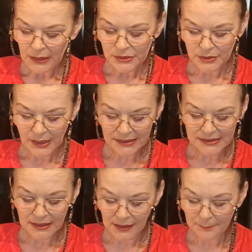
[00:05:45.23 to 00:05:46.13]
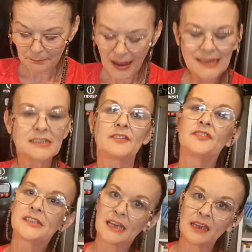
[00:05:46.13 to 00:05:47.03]
So that's a massive
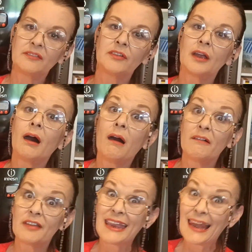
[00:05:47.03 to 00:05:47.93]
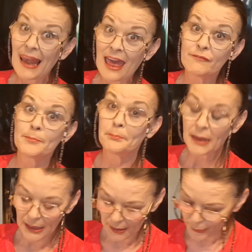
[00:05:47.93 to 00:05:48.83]
saving of
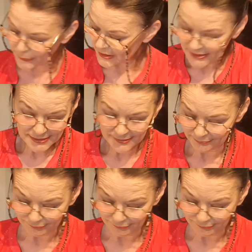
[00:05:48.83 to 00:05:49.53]
£11.